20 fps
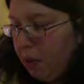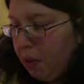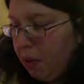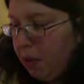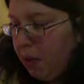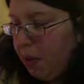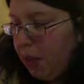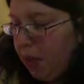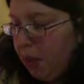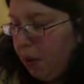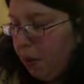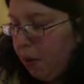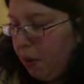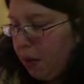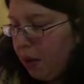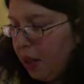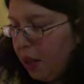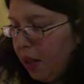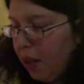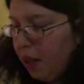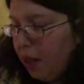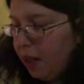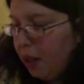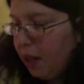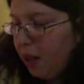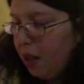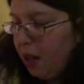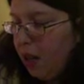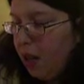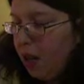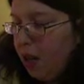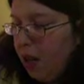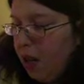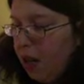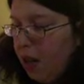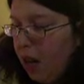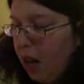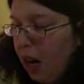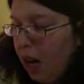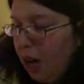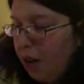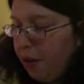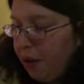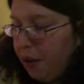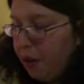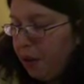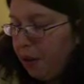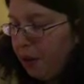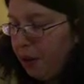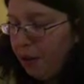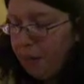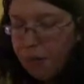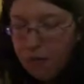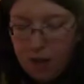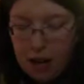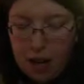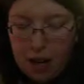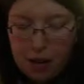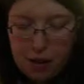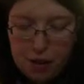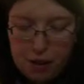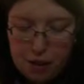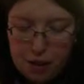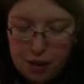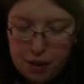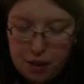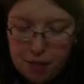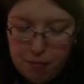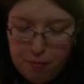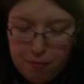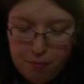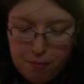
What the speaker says: what was the other one that either Dream Fracture